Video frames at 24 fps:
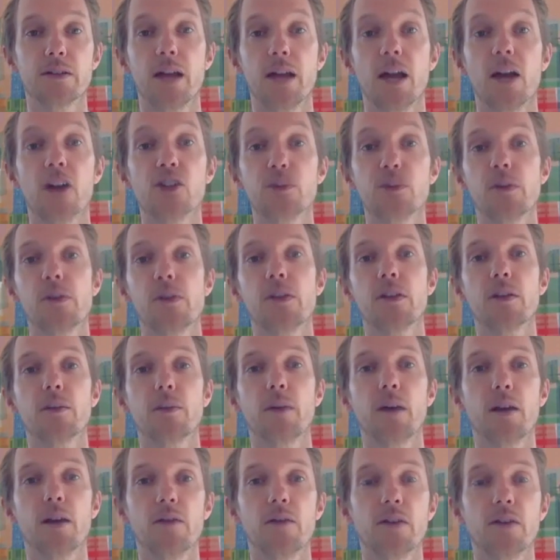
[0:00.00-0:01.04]
How should we think
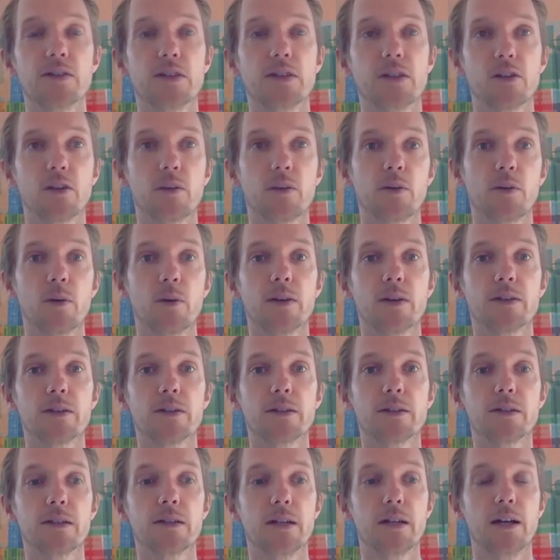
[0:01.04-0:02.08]
about investing in crypto
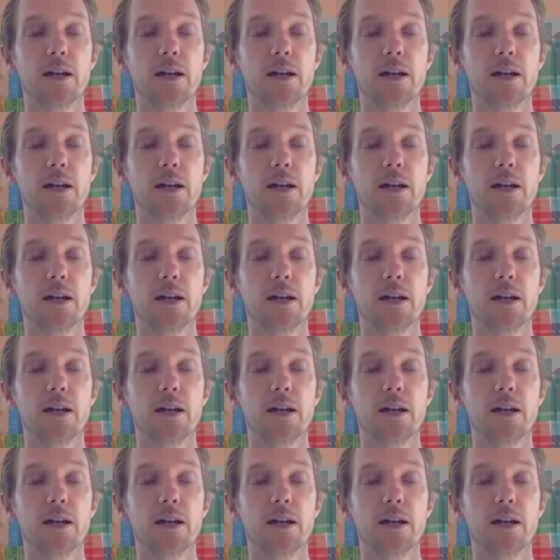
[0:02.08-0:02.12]
assets?